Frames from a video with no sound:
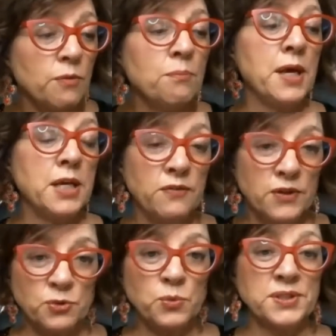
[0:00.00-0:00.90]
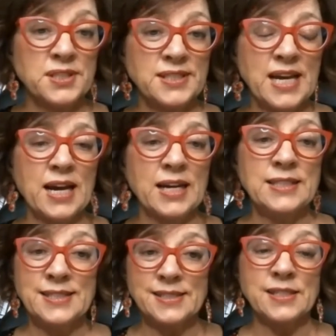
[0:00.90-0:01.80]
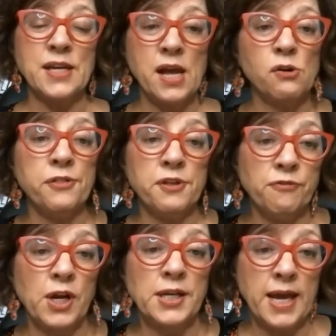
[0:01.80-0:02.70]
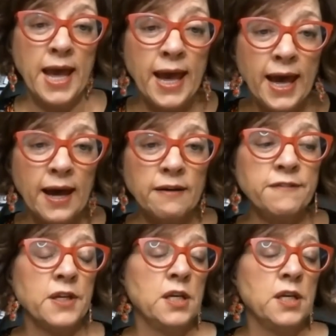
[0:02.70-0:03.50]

many of us will decide this isn't a healthy friend to have.